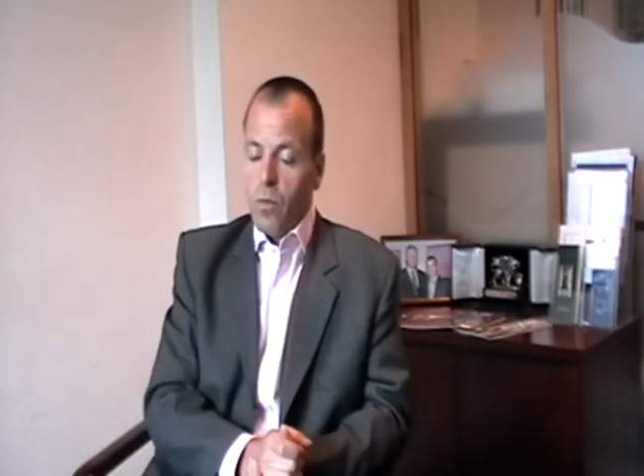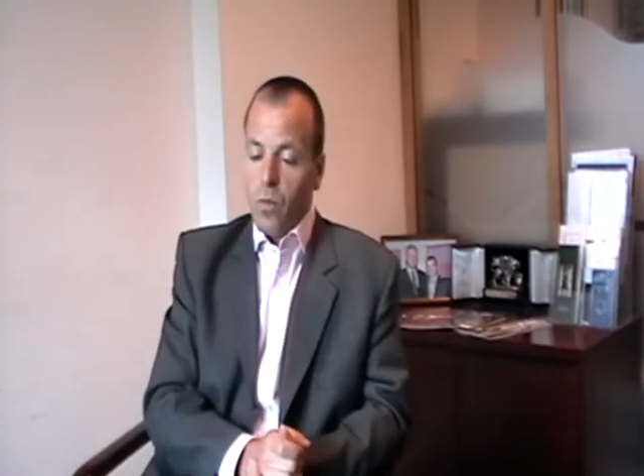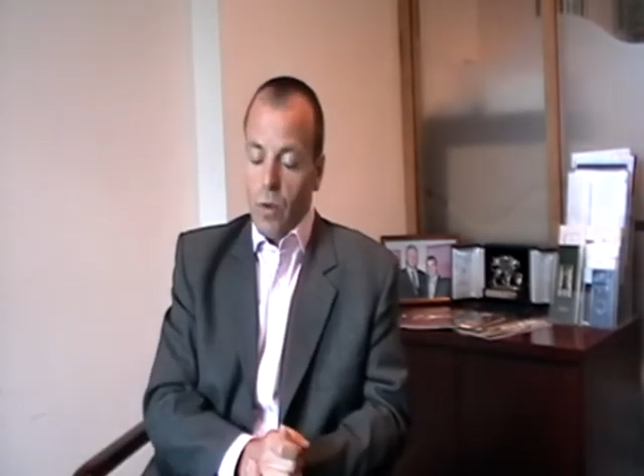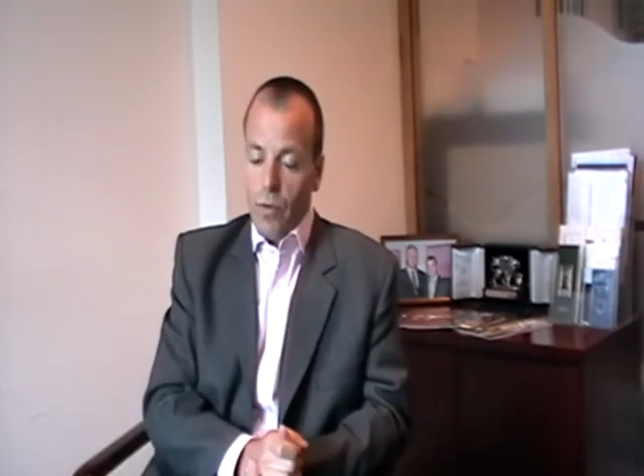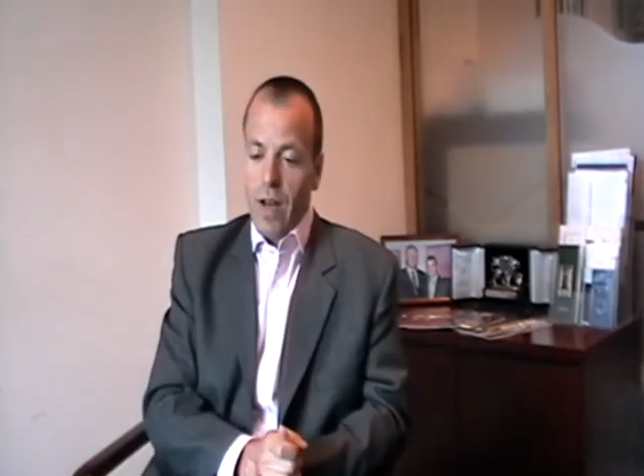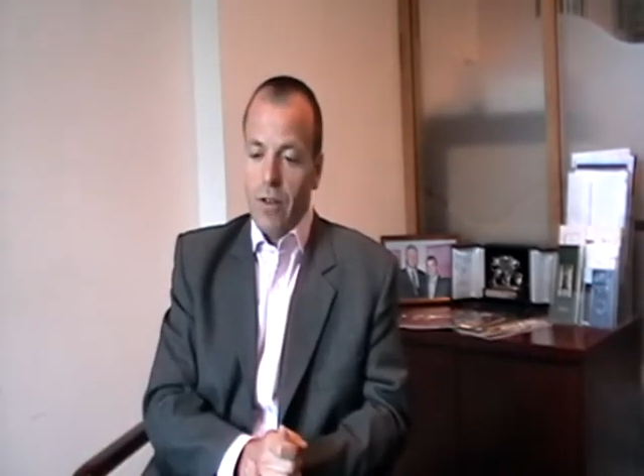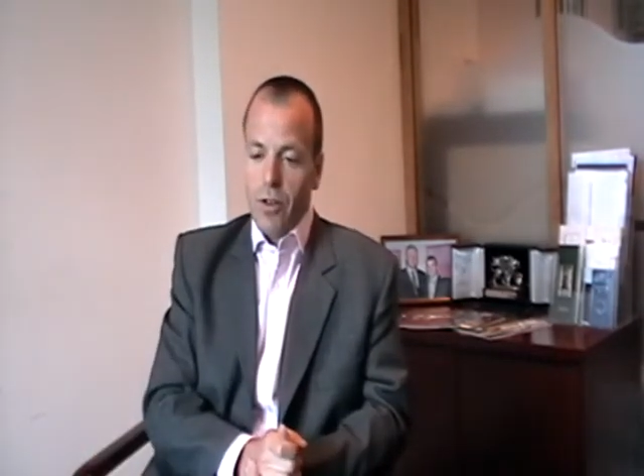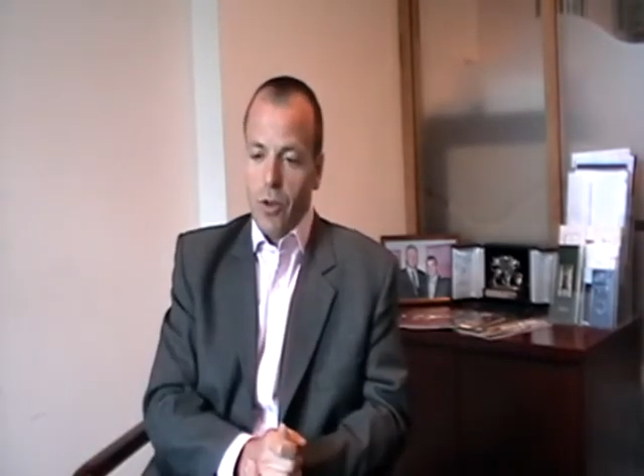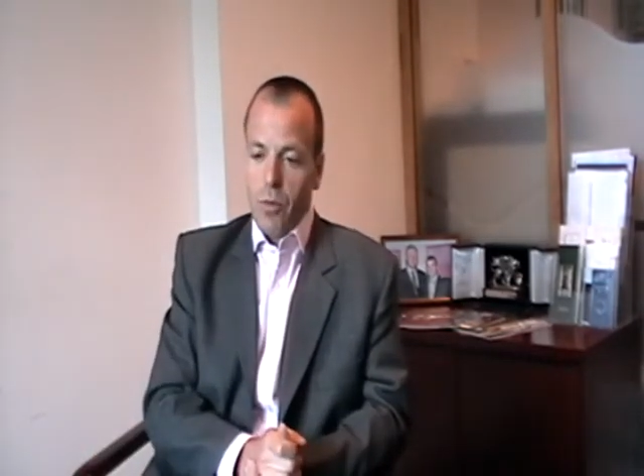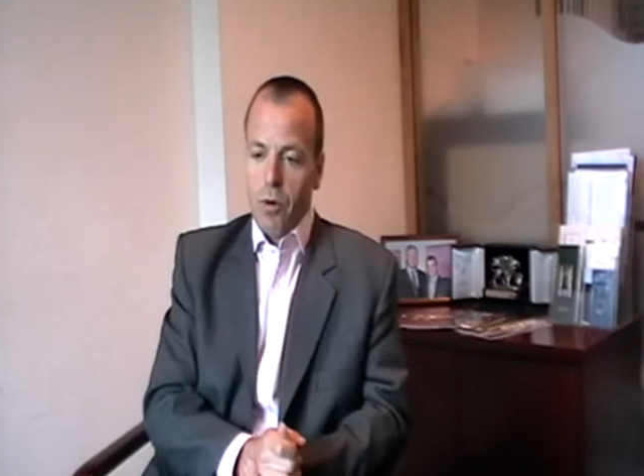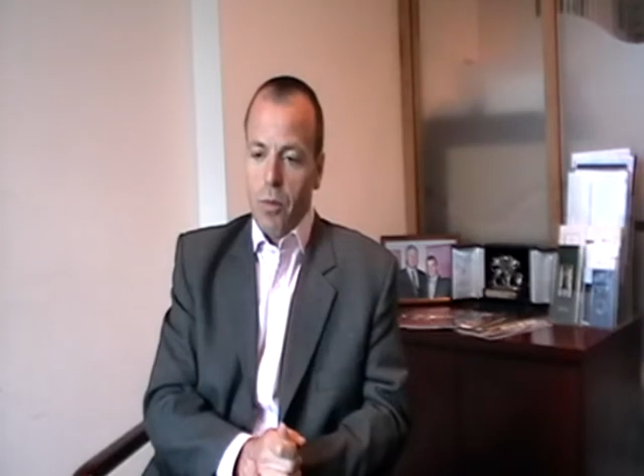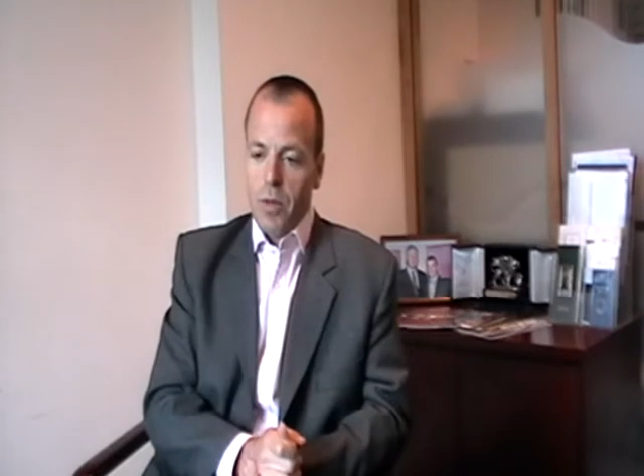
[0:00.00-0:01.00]
We found a
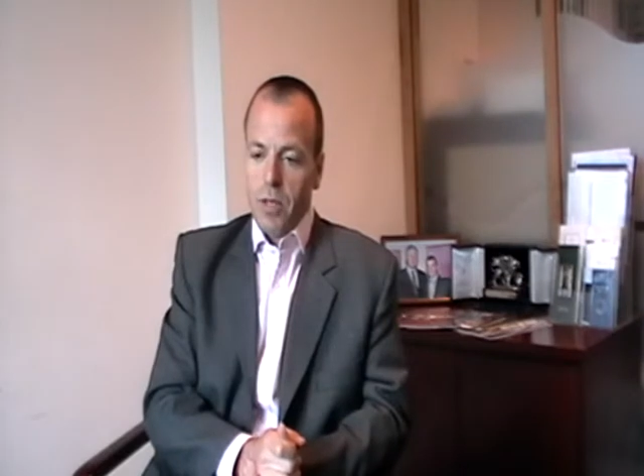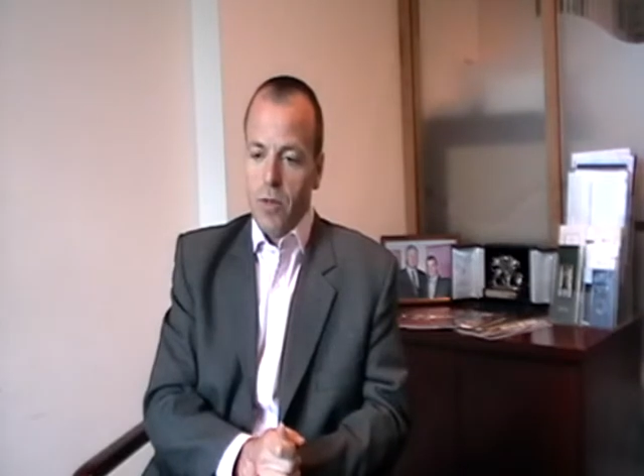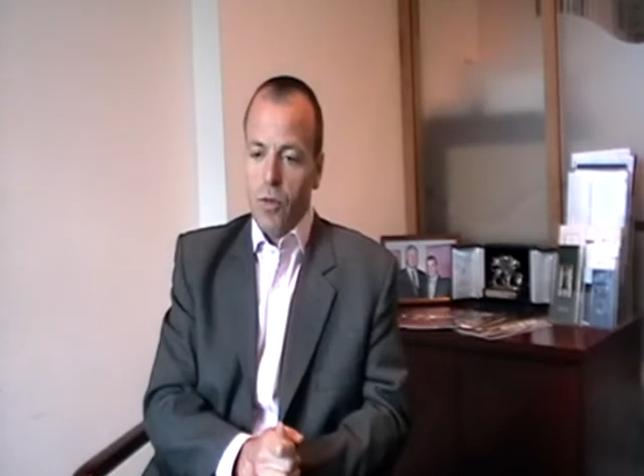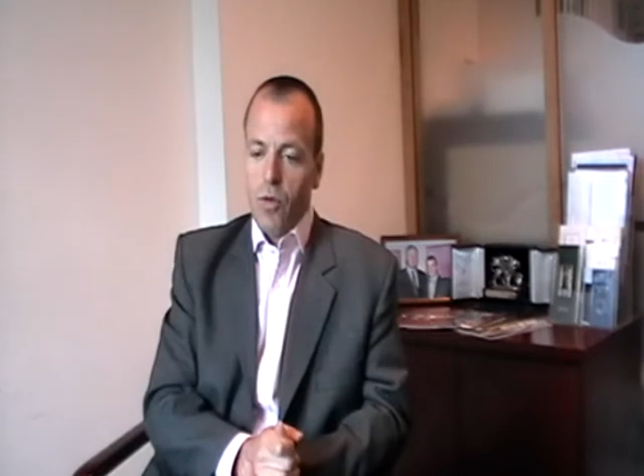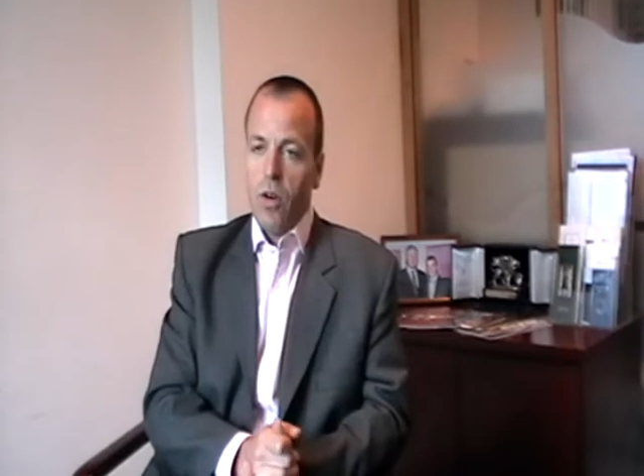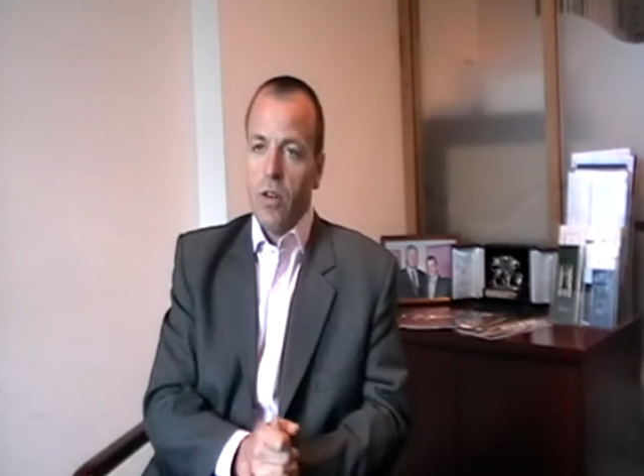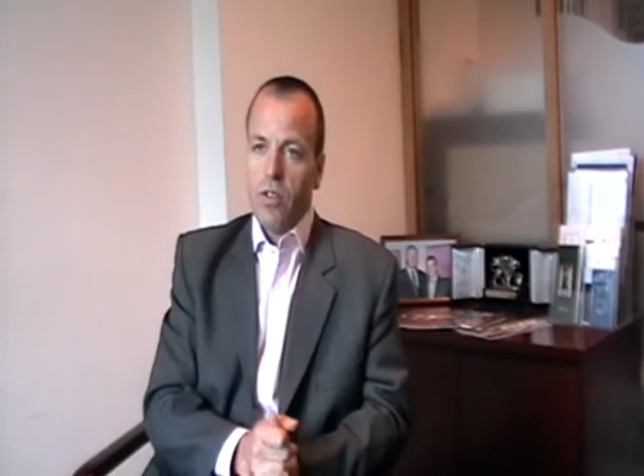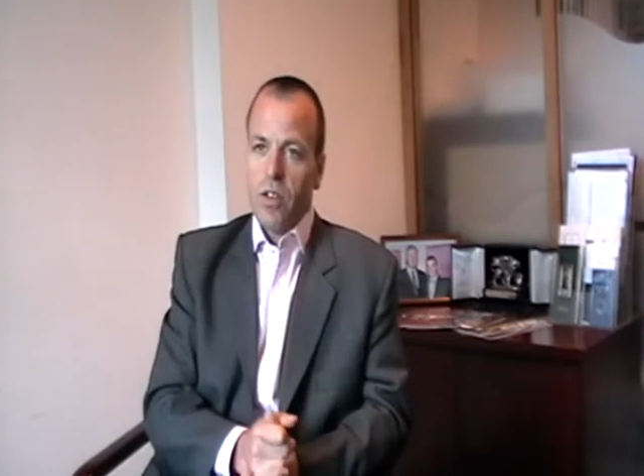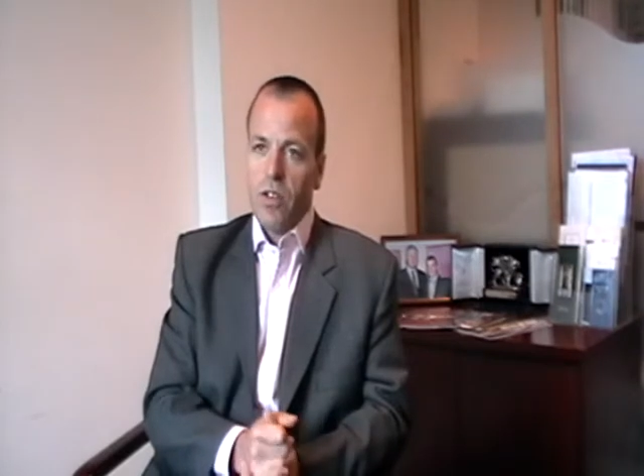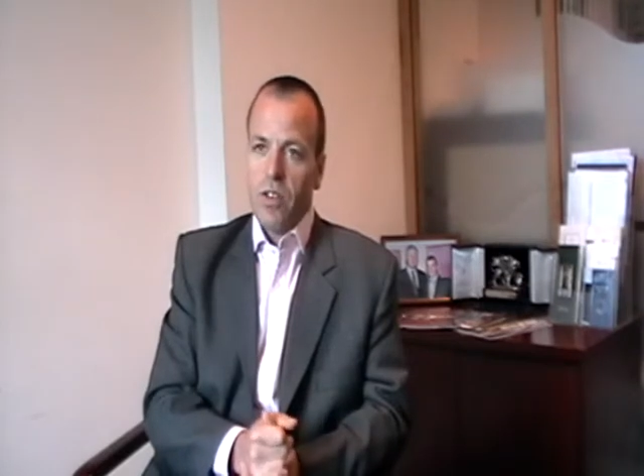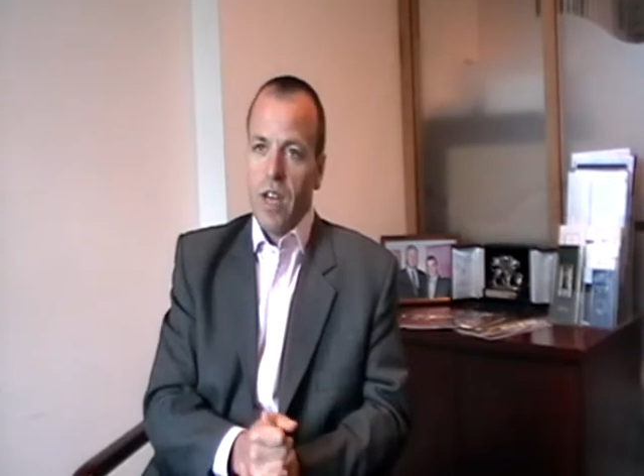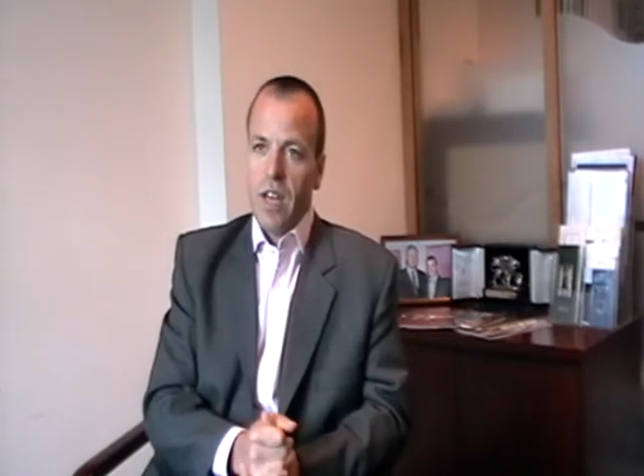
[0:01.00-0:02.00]
new property for her, as
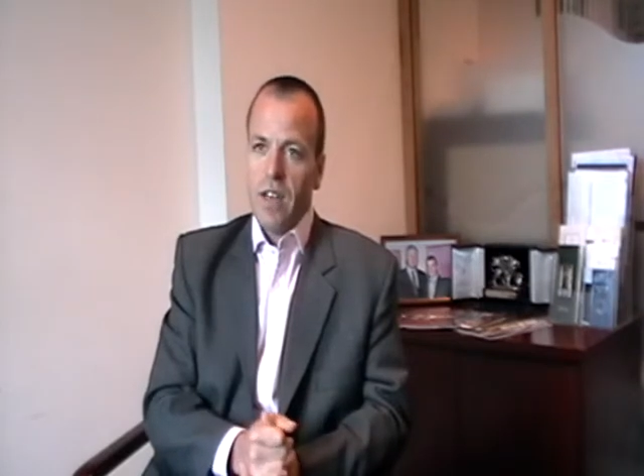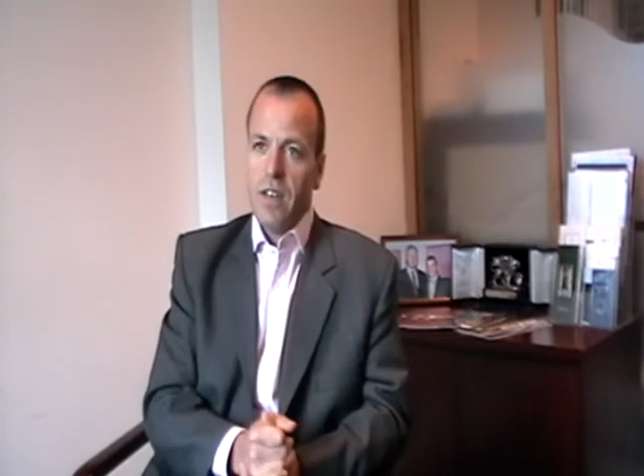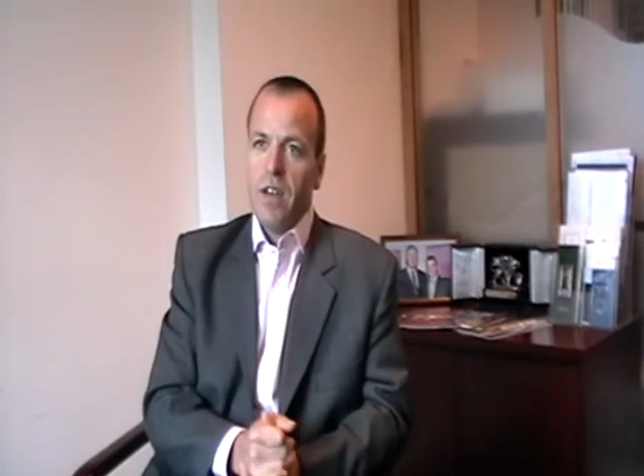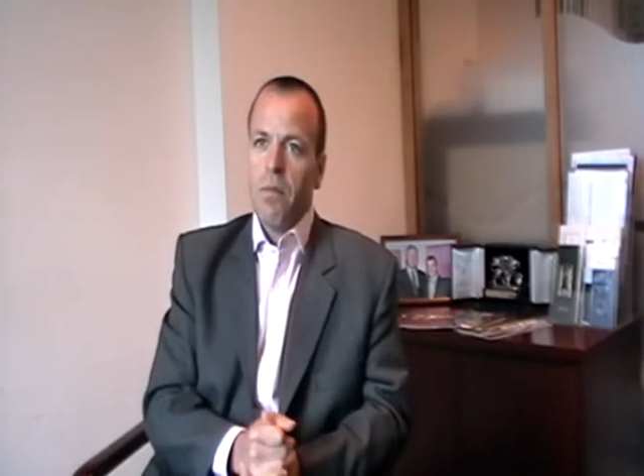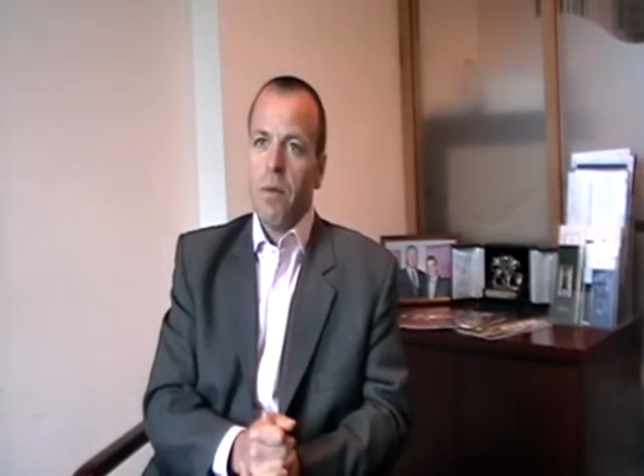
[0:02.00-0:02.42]
I said,